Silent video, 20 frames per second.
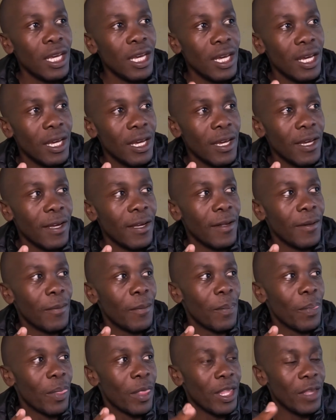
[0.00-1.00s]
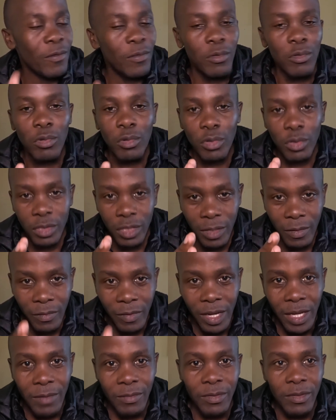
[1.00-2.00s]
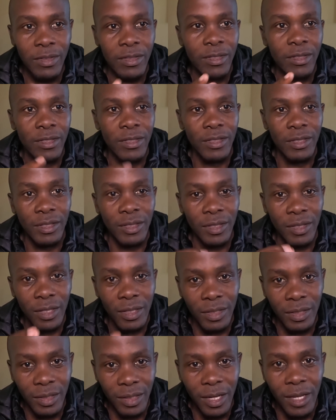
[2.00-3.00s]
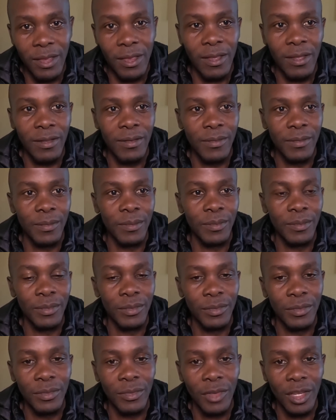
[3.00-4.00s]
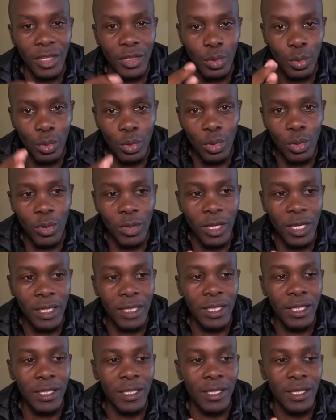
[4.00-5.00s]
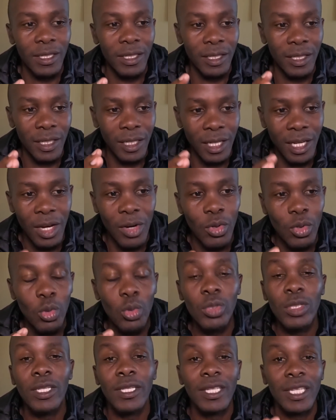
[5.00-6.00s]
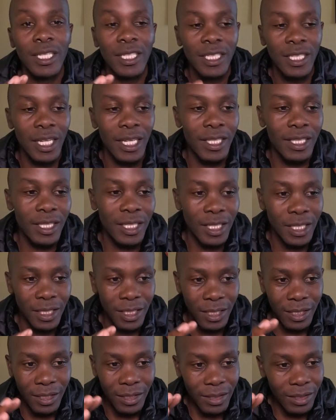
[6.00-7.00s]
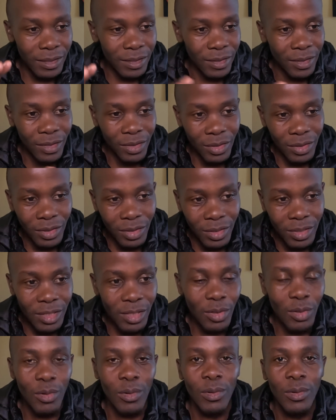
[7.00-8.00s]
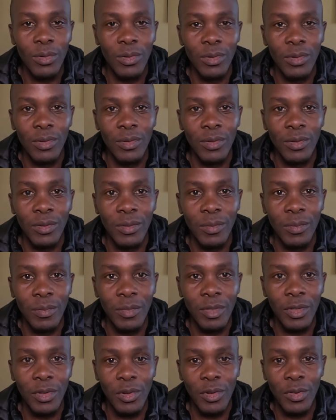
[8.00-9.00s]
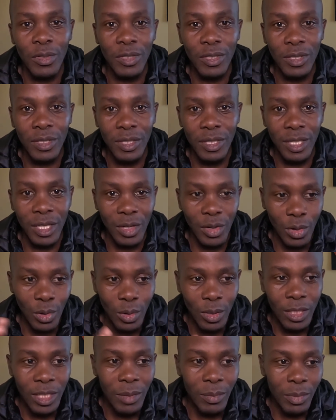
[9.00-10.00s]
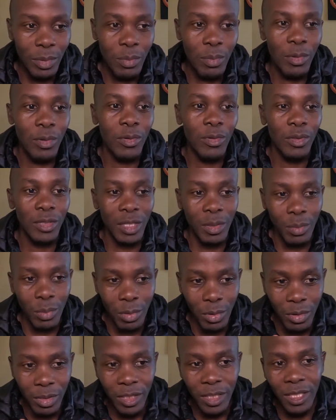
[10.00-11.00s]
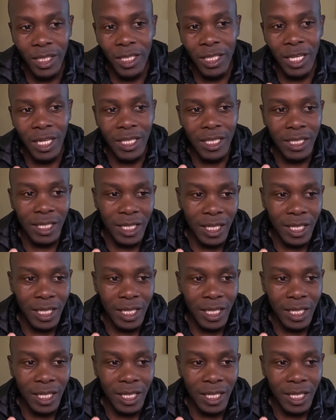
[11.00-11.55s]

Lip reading: If Ruto survives this wrath, he should know that now using the church is zero, because the older people, they're born in